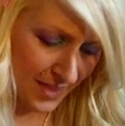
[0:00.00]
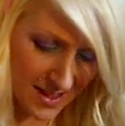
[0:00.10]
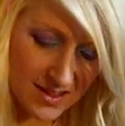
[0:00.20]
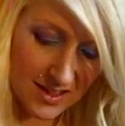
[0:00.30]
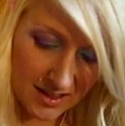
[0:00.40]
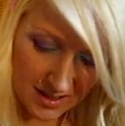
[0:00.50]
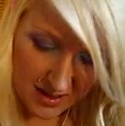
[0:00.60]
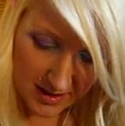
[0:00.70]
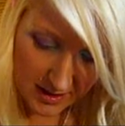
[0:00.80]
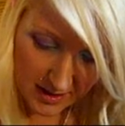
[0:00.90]
That's the
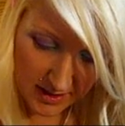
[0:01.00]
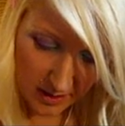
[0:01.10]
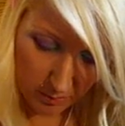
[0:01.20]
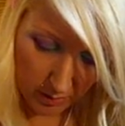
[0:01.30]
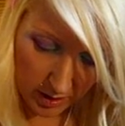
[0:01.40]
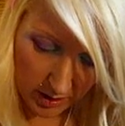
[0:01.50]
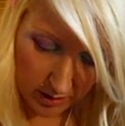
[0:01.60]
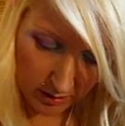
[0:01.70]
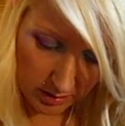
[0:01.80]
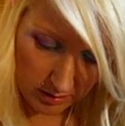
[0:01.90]
consistency you want it.
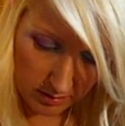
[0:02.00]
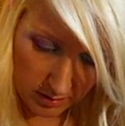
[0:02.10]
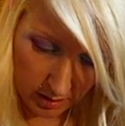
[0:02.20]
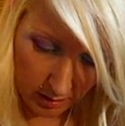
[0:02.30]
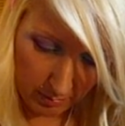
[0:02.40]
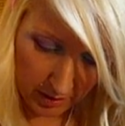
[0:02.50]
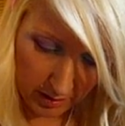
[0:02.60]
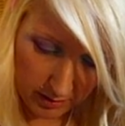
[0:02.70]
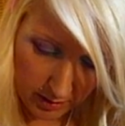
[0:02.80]
You can make it